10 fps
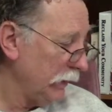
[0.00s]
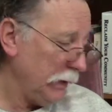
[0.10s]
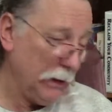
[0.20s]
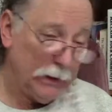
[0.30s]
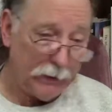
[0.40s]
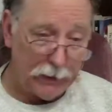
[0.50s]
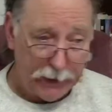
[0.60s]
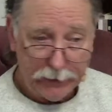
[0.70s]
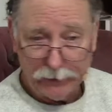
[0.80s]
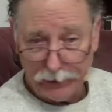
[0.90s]
in
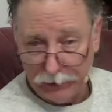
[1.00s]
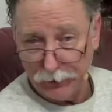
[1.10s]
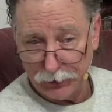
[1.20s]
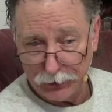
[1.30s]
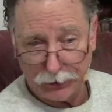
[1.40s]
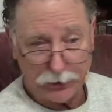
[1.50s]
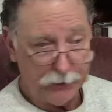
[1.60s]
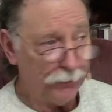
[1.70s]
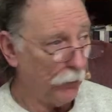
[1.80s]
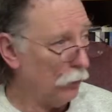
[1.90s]

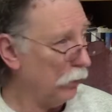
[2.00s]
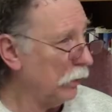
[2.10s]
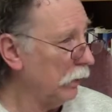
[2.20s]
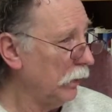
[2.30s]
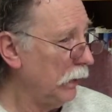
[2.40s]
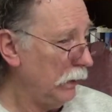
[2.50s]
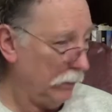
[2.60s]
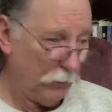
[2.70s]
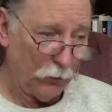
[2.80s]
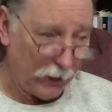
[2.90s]
1864.
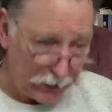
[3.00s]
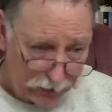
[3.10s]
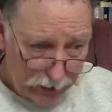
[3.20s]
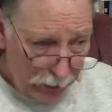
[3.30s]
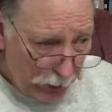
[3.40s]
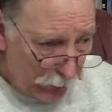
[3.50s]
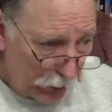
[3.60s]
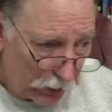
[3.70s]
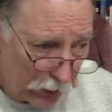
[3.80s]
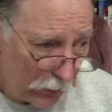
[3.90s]
What is the name of the
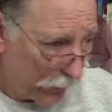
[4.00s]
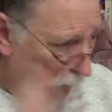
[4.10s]
book?